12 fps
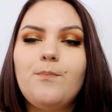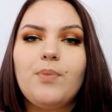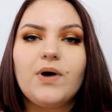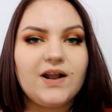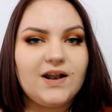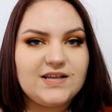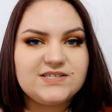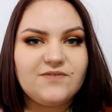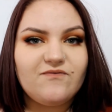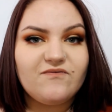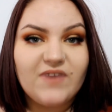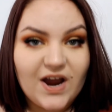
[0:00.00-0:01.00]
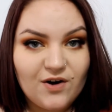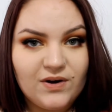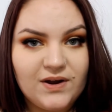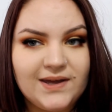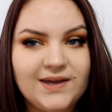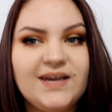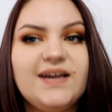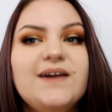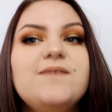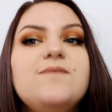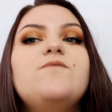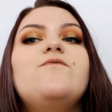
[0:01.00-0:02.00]
but it is a very,
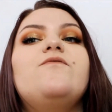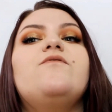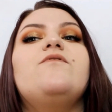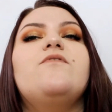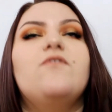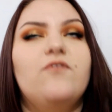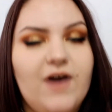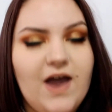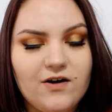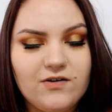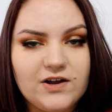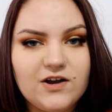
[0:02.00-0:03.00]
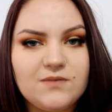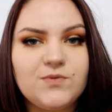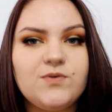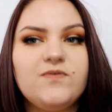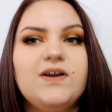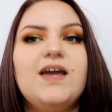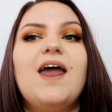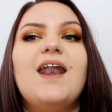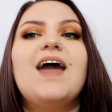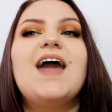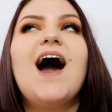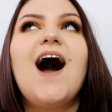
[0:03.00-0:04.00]
very good movie, and
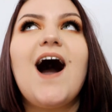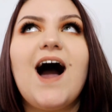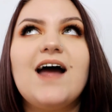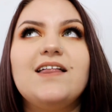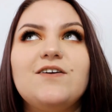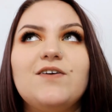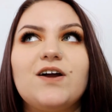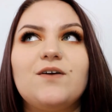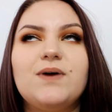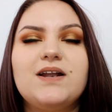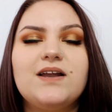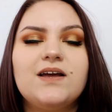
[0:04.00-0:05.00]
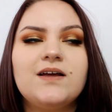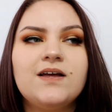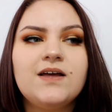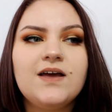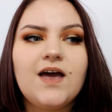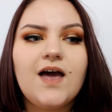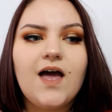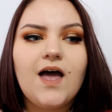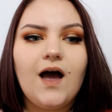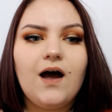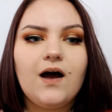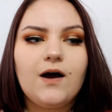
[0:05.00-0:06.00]
I highly recommend it.
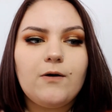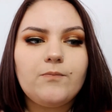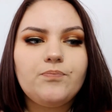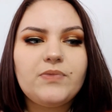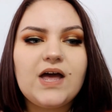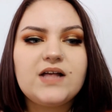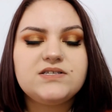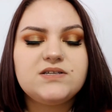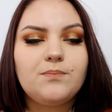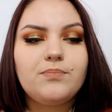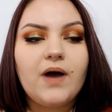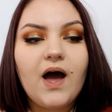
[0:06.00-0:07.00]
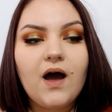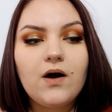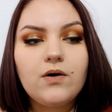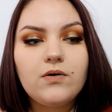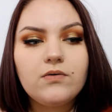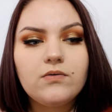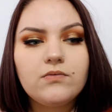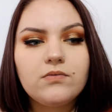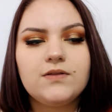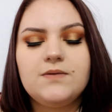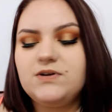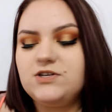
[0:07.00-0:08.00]
It's about,
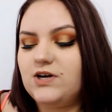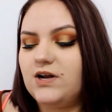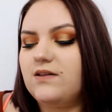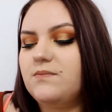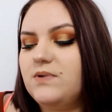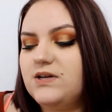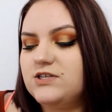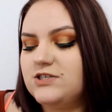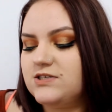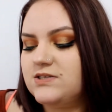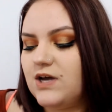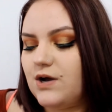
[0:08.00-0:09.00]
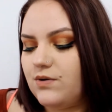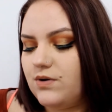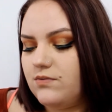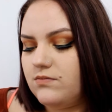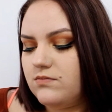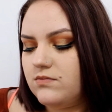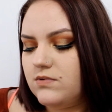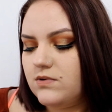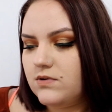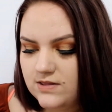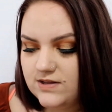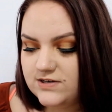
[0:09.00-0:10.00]
let me just tell you.
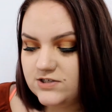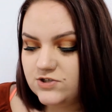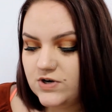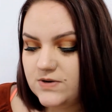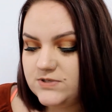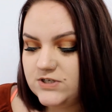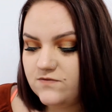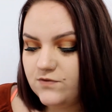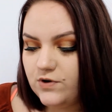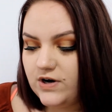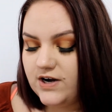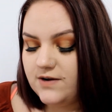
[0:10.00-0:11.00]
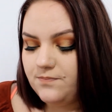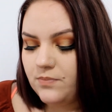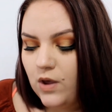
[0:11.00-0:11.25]
The description for it